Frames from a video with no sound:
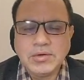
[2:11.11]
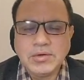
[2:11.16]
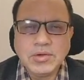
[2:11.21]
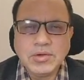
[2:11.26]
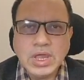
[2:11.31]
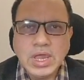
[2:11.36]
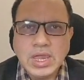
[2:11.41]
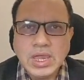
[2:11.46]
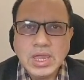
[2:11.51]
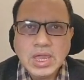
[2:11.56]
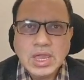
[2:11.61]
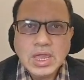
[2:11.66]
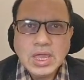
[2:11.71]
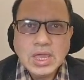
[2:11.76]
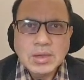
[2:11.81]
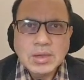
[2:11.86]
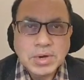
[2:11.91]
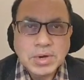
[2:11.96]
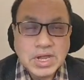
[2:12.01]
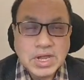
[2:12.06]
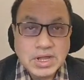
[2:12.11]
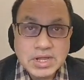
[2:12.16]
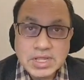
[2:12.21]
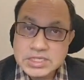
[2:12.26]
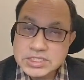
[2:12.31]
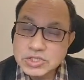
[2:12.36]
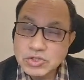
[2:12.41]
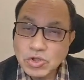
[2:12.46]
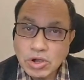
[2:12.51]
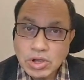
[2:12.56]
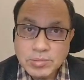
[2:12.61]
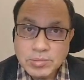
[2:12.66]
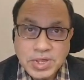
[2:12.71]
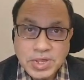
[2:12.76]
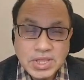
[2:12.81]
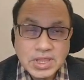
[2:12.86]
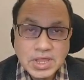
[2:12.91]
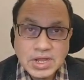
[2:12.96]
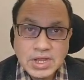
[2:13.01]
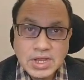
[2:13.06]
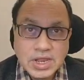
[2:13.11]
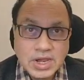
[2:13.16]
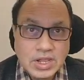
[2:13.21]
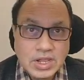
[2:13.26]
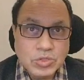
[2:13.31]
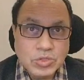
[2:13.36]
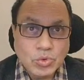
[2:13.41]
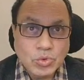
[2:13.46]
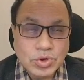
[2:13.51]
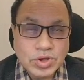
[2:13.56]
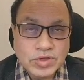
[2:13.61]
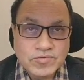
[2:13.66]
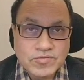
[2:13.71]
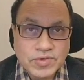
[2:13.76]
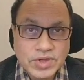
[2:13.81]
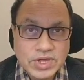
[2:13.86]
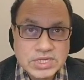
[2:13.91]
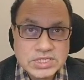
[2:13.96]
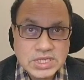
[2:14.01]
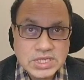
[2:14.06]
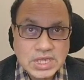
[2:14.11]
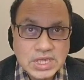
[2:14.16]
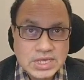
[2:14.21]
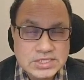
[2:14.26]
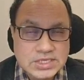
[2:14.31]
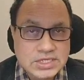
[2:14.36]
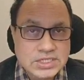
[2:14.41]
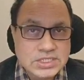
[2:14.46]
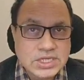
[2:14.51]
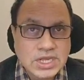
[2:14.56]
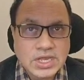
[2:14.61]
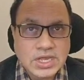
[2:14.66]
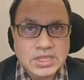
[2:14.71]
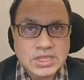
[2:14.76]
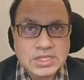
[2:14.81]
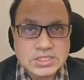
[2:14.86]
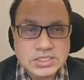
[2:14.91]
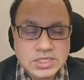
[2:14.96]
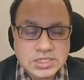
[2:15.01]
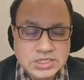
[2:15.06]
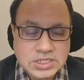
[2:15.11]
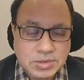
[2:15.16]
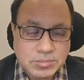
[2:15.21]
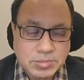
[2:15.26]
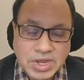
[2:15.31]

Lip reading: Okay, but it does not mean that there are no defects existing in the system.